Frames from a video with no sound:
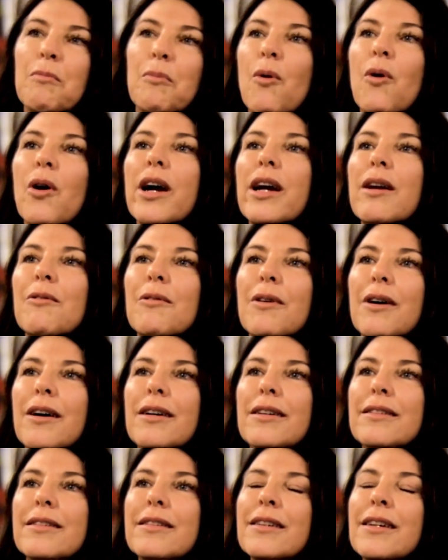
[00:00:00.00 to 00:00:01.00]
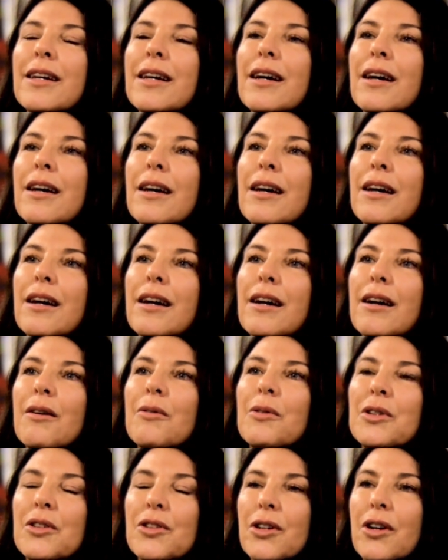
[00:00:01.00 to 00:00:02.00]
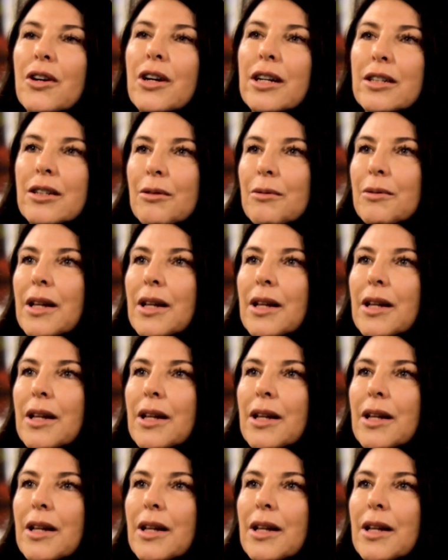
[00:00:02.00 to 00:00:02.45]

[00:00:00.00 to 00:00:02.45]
point was, we started to